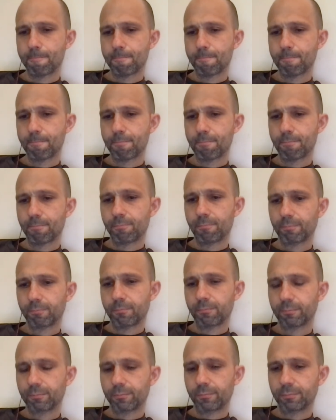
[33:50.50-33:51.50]

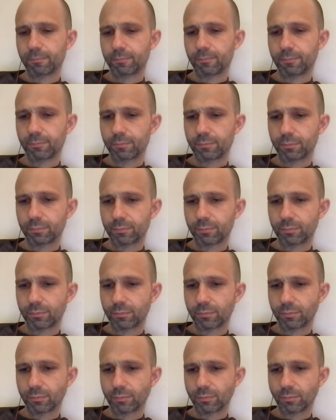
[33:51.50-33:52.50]

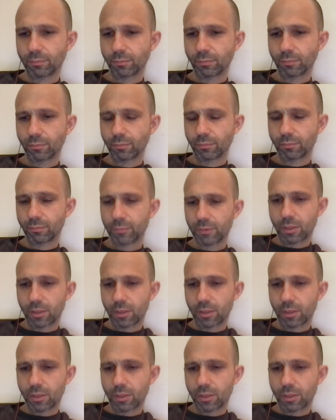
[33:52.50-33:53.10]
Nobody speaks.